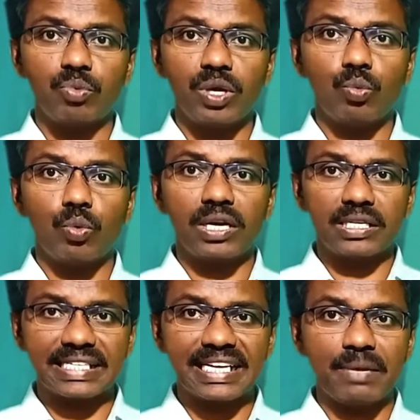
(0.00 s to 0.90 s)
we were
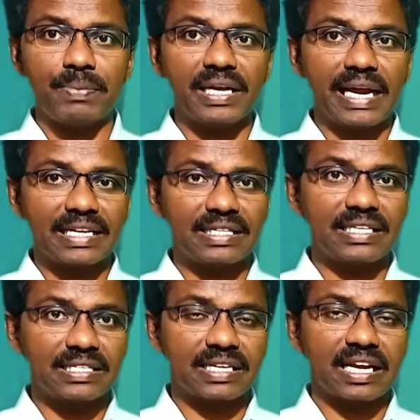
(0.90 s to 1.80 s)
sleeping at
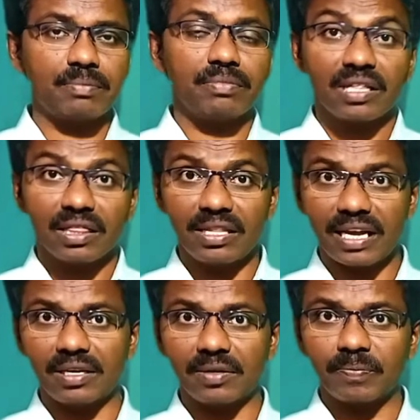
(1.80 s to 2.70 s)
this time
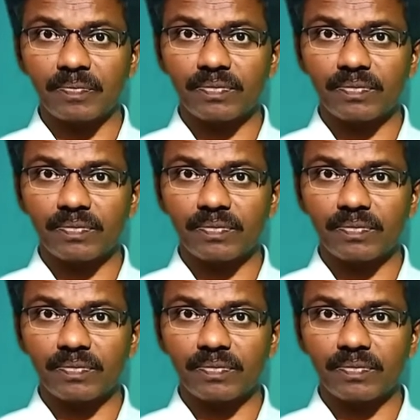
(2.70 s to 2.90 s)
then.